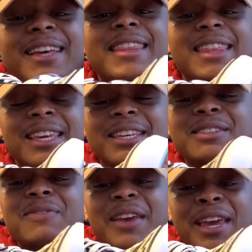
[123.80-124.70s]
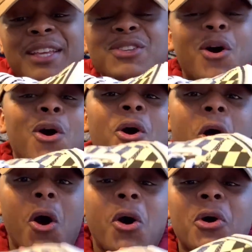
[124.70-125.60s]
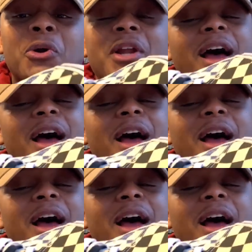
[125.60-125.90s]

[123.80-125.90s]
These Vans are hard.